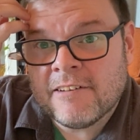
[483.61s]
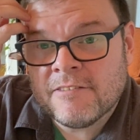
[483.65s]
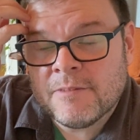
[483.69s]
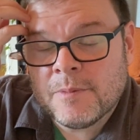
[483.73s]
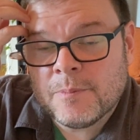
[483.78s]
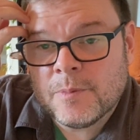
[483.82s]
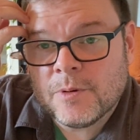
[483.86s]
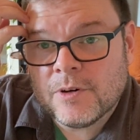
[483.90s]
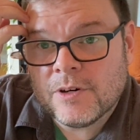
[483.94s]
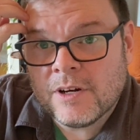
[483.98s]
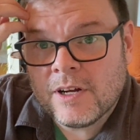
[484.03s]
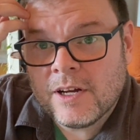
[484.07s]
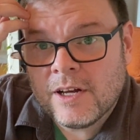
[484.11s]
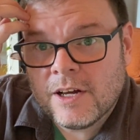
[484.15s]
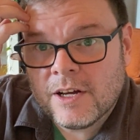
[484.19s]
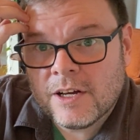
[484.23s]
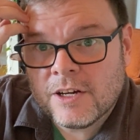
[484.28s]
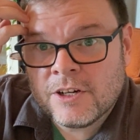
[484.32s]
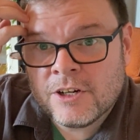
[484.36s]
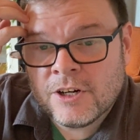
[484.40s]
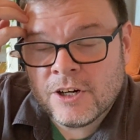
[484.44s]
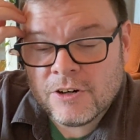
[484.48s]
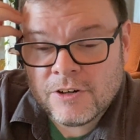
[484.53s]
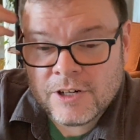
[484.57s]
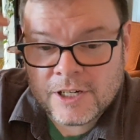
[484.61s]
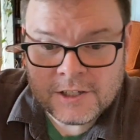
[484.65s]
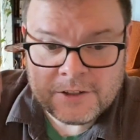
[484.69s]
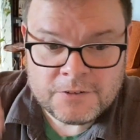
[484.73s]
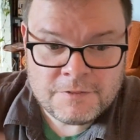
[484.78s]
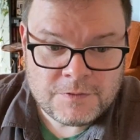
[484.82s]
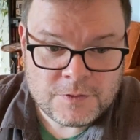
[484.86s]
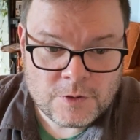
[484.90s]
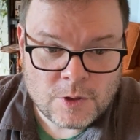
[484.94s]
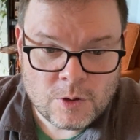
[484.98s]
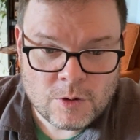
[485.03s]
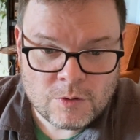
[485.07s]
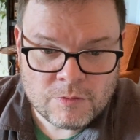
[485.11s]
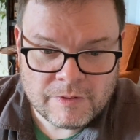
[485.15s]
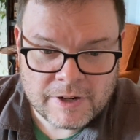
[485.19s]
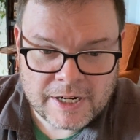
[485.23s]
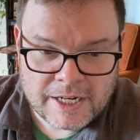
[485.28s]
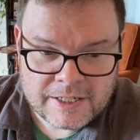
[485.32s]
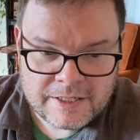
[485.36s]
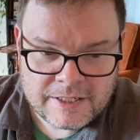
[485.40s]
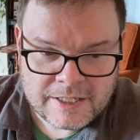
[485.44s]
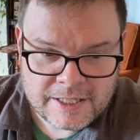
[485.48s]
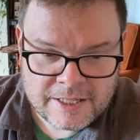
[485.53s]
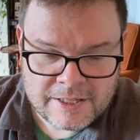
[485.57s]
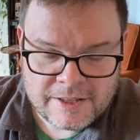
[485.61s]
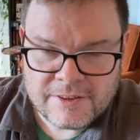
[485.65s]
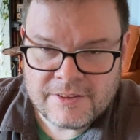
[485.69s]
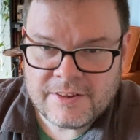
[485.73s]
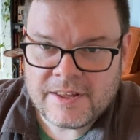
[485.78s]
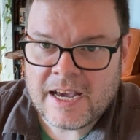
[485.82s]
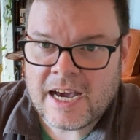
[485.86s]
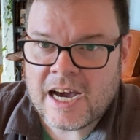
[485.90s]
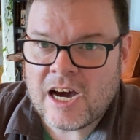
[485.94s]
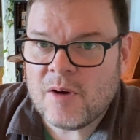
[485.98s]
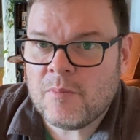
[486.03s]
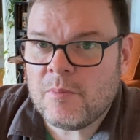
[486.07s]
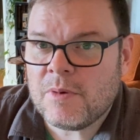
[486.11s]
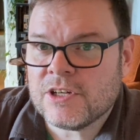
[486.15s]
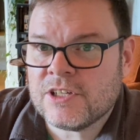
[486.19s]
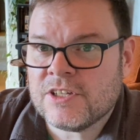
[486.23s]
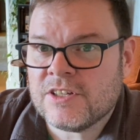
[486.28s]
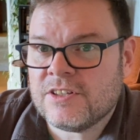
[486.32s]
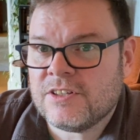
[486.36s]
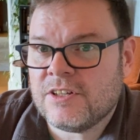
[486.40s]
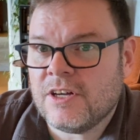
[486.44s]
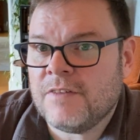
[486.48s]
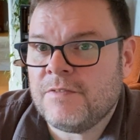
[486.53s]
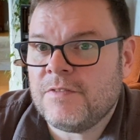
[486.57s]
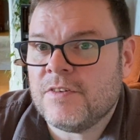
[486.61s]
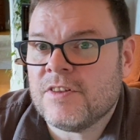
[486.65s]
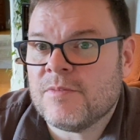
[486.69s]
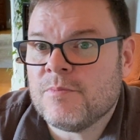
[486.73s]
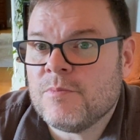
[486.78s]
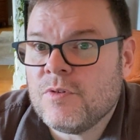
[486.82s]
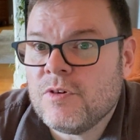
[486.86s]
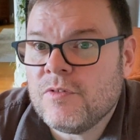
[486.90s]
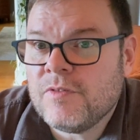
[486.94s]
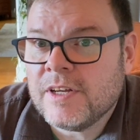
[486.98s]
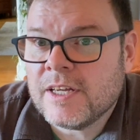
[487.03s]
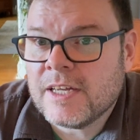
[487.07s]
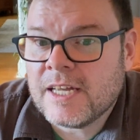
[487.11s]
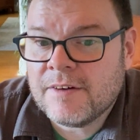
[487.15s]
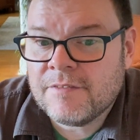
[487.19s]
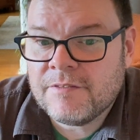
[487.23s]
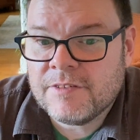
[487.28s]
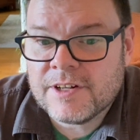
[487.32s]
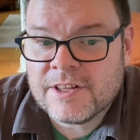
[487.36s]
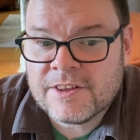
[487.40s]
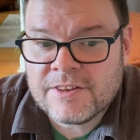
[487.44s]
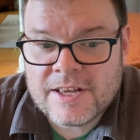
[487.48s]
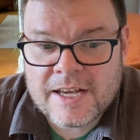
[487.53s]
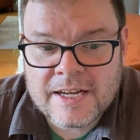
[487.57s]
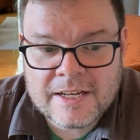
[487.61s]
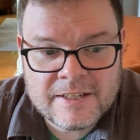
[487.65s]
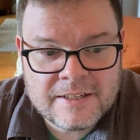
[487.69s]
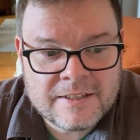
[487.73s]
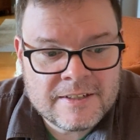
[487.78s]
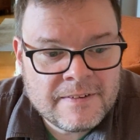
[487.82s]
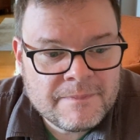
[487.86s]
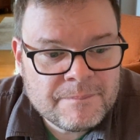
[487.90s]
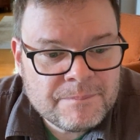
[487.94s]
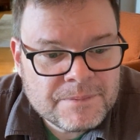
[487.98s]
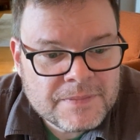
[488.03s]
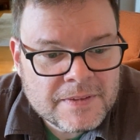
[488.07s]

Remember, current flow rate is how much stuff is moving every second.